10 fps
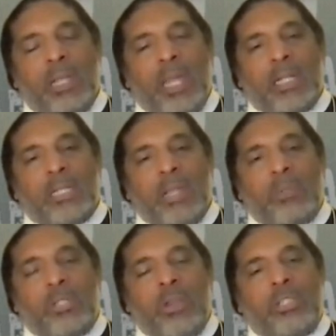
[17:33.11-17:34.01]
And some
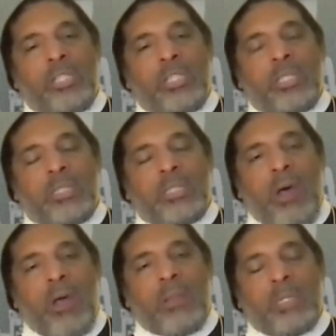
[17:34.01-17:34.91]
churches
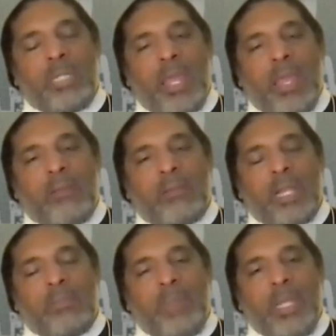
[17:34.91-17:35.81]
saw themselves
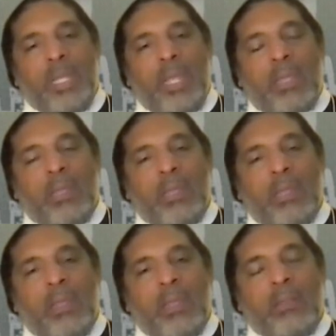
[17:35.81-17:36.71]
as being
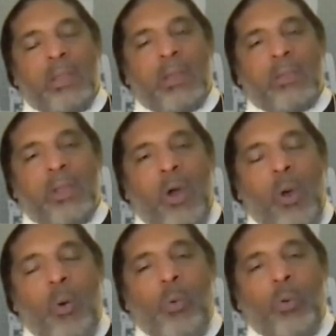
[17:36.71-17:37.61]
the, the
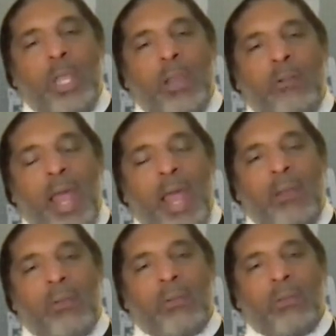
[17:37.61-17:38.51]
holding ground
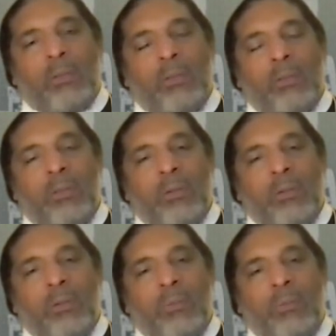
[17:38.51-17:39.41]

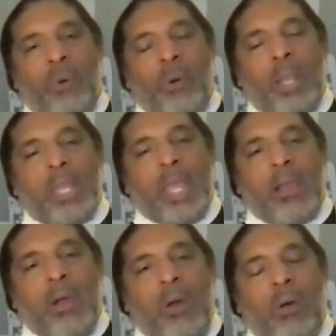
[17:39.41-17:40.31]
for what they
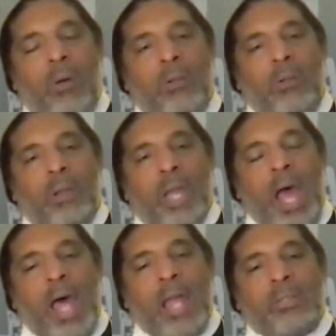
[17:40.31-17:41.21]
called
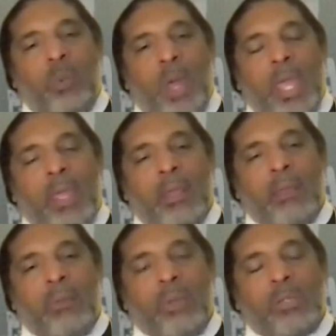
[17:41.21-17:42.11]
God's way,
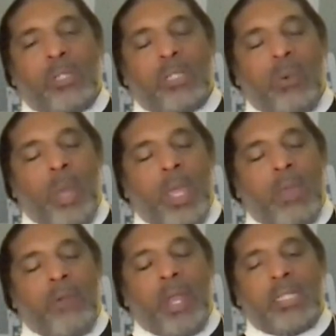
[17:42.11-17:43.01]
which was the way of
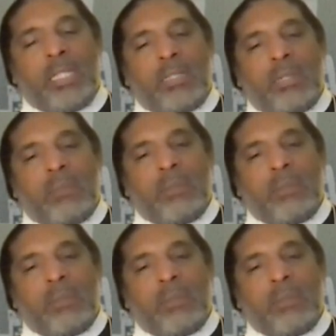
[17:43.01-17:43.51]
racism.